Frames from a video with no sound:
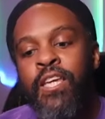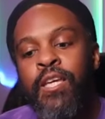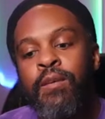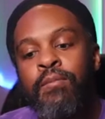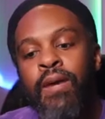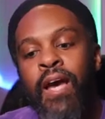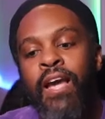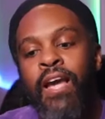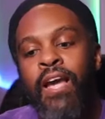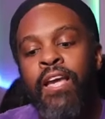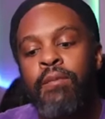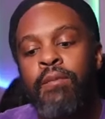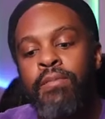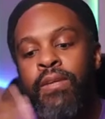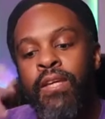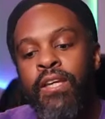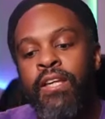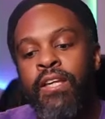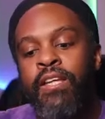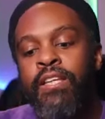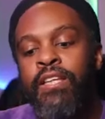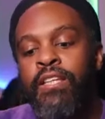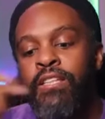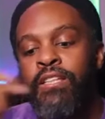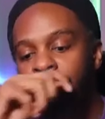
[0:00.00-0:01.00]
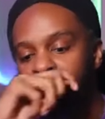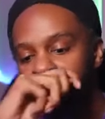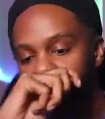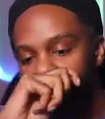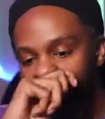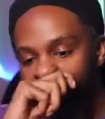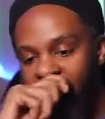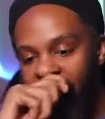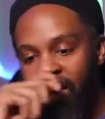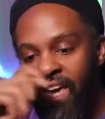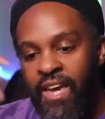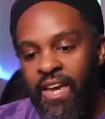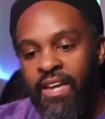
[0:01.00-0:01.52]
kept getting these
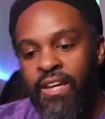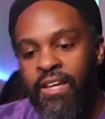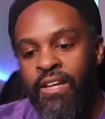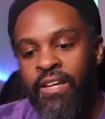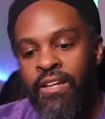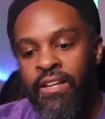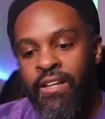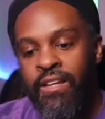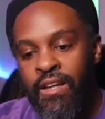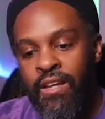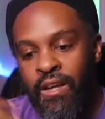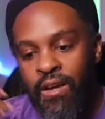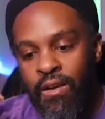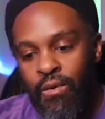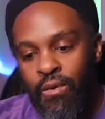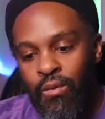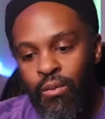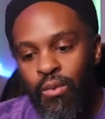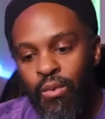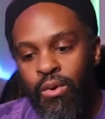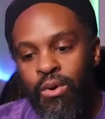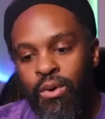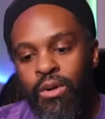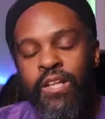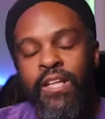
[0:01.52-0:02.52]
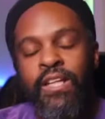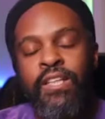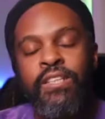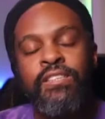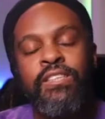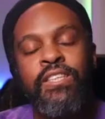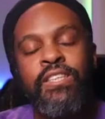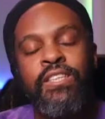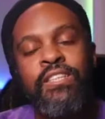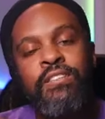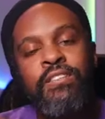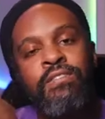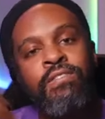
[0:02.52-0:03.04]
vague warnings,
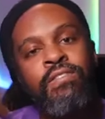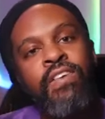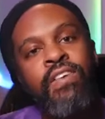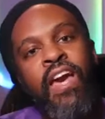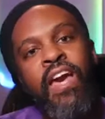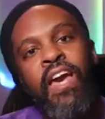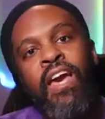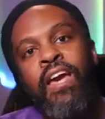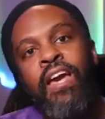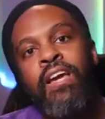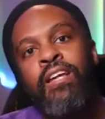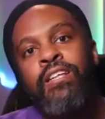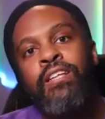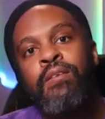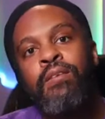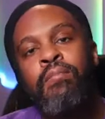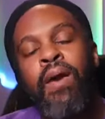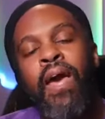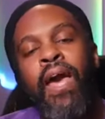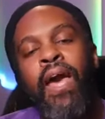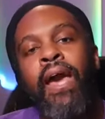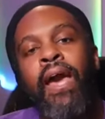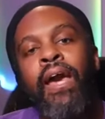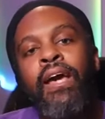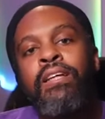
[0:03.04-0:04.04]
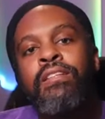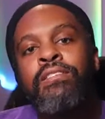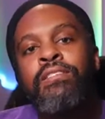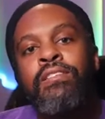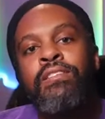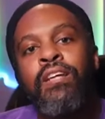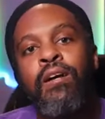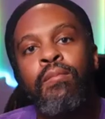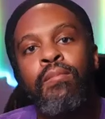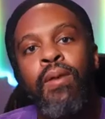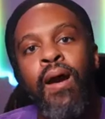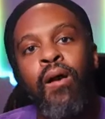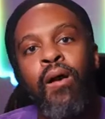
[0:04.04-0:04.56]
these vague demands
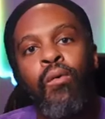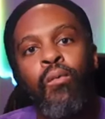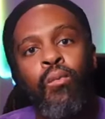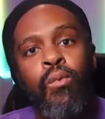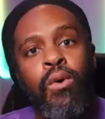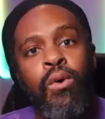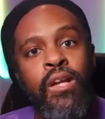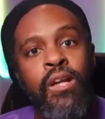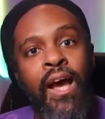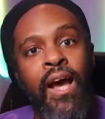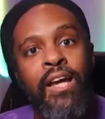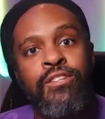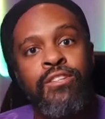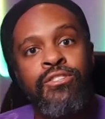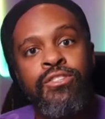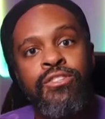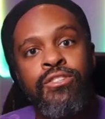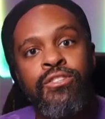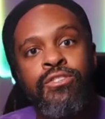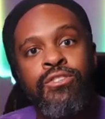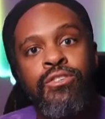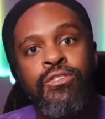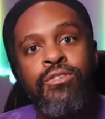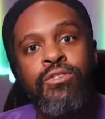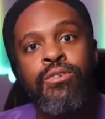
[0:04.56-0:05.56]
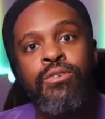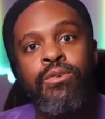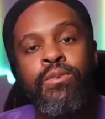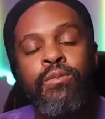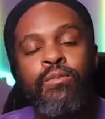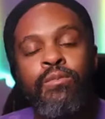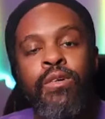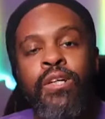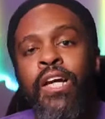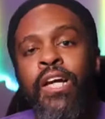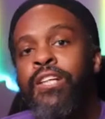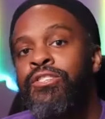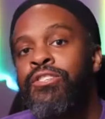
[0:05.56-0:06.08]
about what I should do and
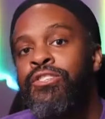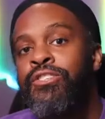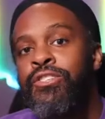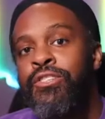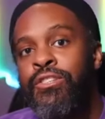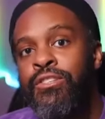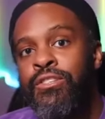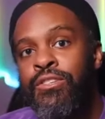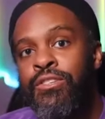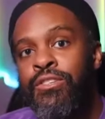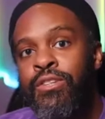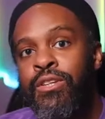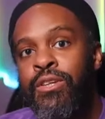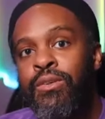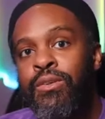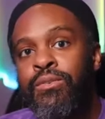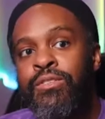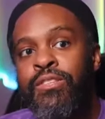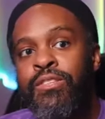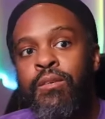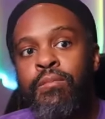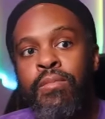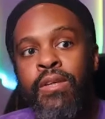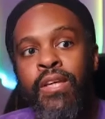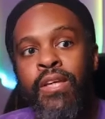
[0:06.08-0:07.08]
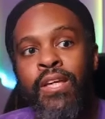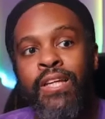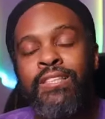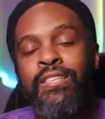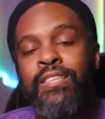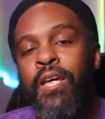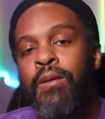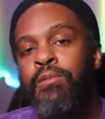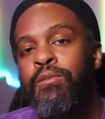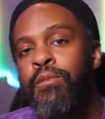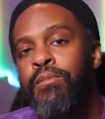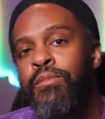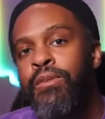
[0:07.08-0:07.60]
what I shouldn't do to be
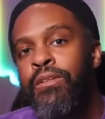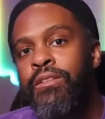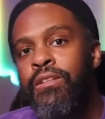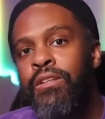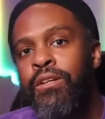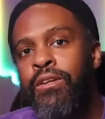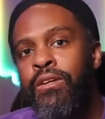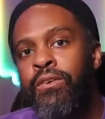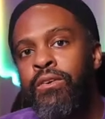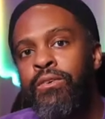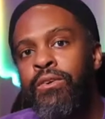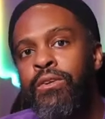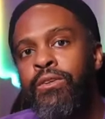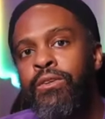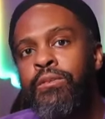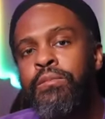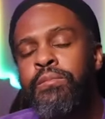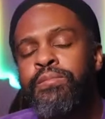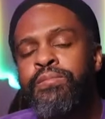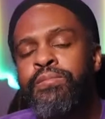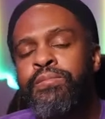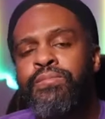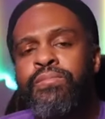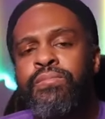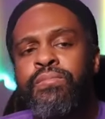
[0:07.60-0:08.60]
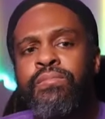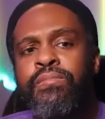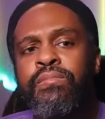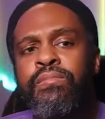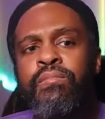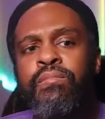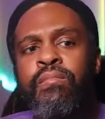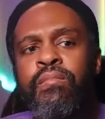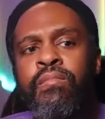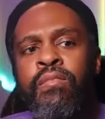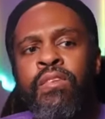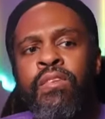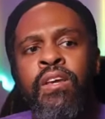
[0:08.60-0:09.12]
acceptable in the group.
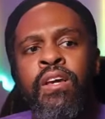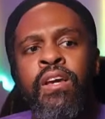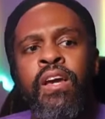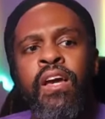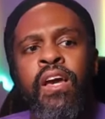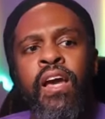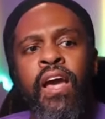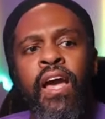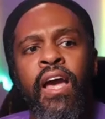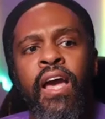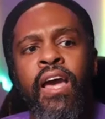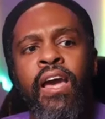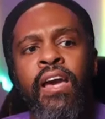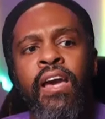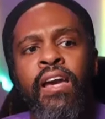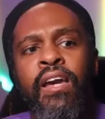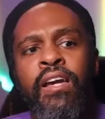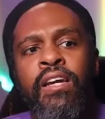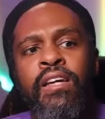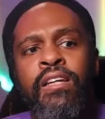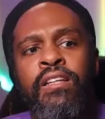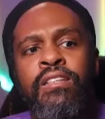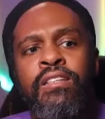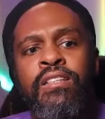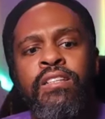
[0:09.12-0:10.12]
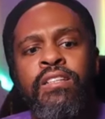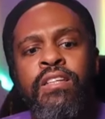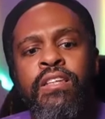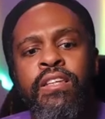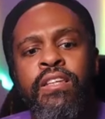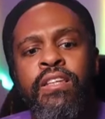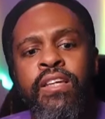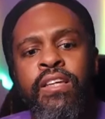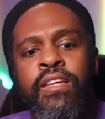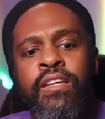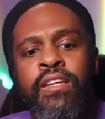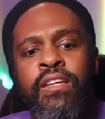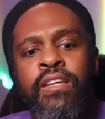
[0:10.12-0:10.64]
And
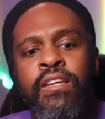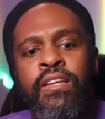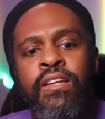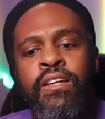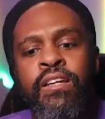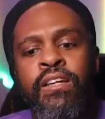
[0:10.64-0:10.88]
the